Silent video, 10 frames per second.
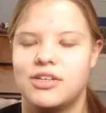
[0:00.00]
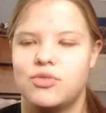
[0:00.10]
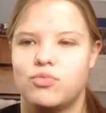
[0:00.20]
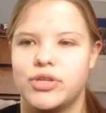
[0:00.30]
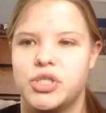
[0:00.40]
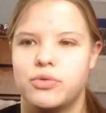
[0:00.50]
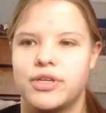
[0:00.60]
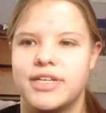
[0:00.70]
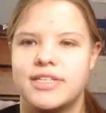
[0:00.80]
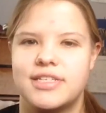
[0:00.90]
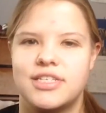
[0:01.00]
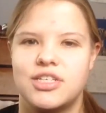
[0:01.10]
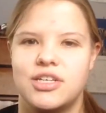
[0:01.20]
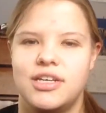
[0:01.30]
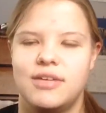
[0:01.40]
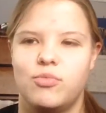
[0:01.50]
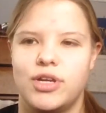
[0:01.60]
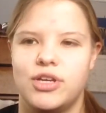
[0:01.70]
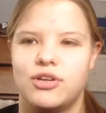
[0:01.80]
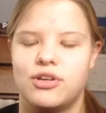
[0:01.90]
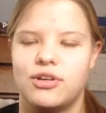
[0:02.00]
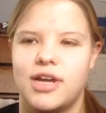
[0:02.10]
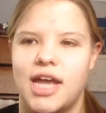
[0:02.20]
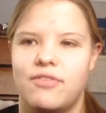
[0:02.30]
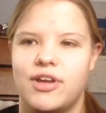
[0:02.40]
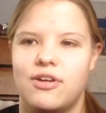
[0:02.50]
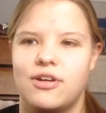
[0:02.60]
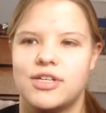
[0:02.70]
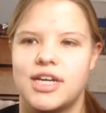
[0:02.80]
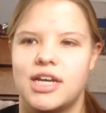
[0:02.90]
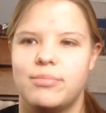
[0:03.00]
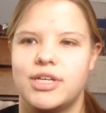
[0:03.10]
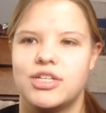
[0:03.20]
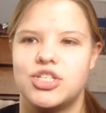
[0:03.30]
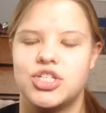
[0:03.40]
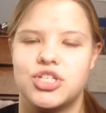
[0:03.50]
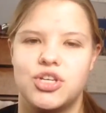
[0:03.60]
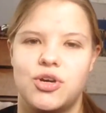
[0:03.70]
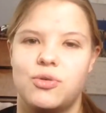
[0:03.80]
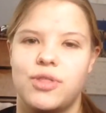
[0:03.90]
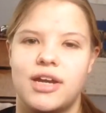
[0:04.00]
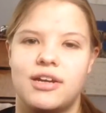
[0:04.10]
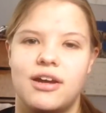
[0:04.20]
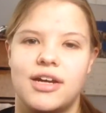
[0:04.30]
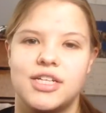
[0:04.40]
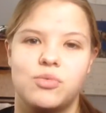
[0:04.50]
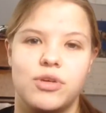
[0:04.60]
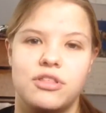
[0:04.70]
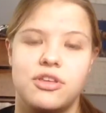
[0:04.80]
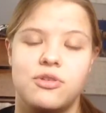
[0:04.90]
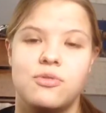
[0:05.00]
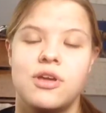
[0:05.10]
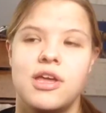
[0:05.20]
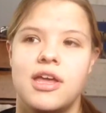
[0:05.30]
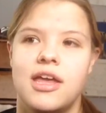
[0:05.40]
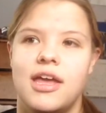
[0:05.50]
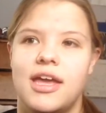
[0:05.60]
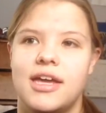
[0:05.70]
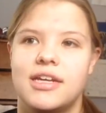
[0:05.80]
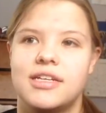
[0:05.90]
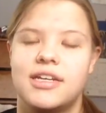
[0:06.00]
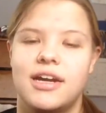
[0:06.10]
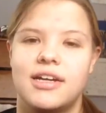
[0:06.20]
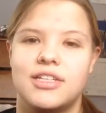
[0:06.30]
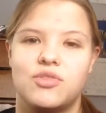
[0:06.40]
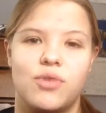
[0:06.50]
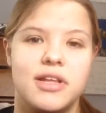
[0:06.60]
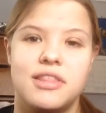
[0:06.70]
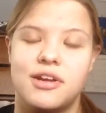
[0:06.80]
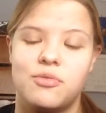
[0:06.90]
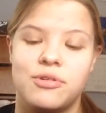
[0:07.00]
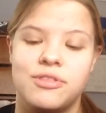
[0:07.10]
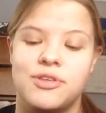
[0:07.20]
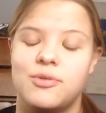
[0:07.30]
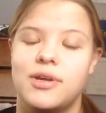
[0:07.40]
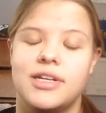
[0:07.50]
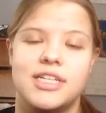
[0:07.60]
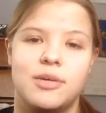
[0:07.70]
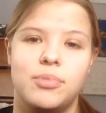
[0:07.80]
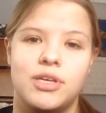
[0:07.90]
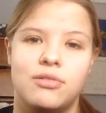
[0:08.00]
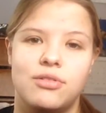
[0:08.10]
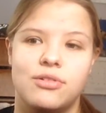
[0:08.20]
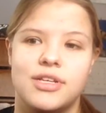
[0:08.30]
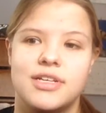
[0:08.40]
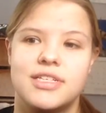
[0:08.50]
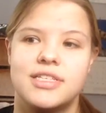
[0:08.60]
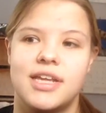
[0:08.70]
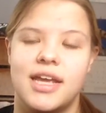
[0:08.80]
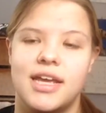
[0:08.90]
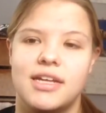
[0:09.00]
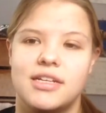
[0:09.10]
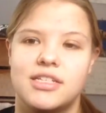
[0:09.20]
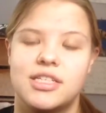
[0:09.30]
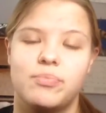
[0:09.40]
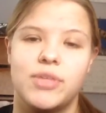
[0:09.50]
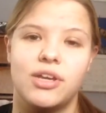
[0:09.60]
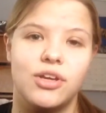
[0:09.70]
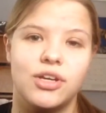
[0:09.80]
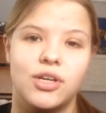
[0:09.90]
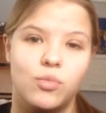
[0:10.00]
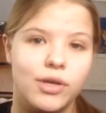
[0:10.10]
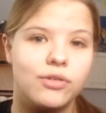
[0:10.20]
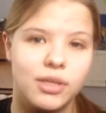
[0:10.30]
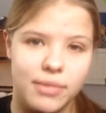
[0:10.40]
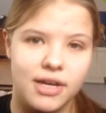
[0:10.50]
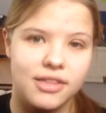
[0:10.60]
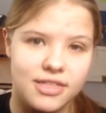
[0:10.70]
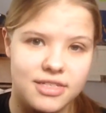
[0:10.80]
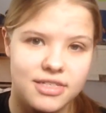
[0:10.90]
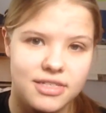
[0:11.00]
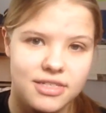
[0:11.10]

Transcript: rejoice when you're having a hard time, because just know that God is with you. And God's right there with you, and he's helping you through this, and something good will come out of this.